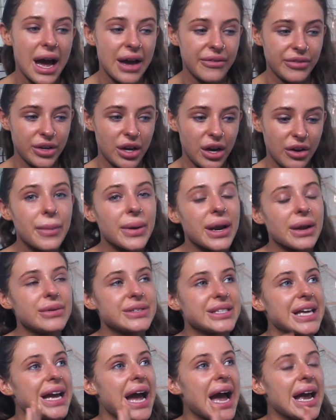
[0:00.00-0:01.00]
I have enough. But I was
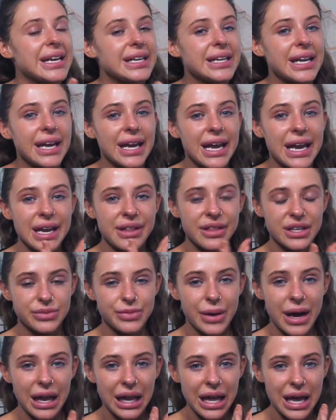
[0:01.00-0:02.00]
like, I need this
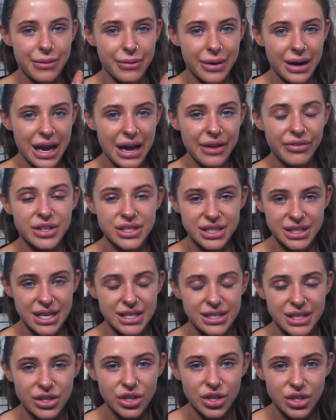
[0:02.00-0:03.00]
palette in my life because
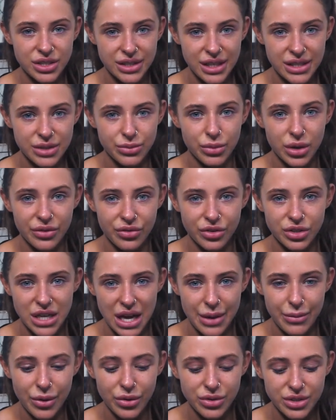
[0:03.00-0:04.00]
Stacey used this in one of her
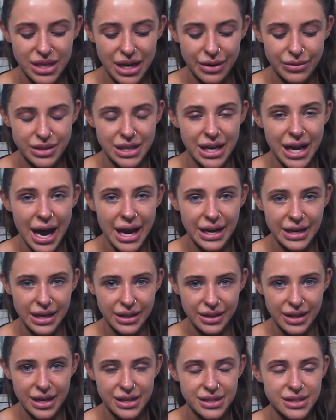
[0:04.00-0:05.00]
demos and I was like, I
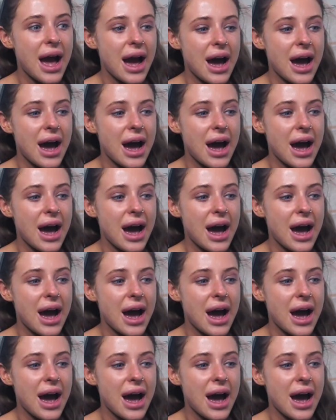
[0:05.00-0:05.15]
need this.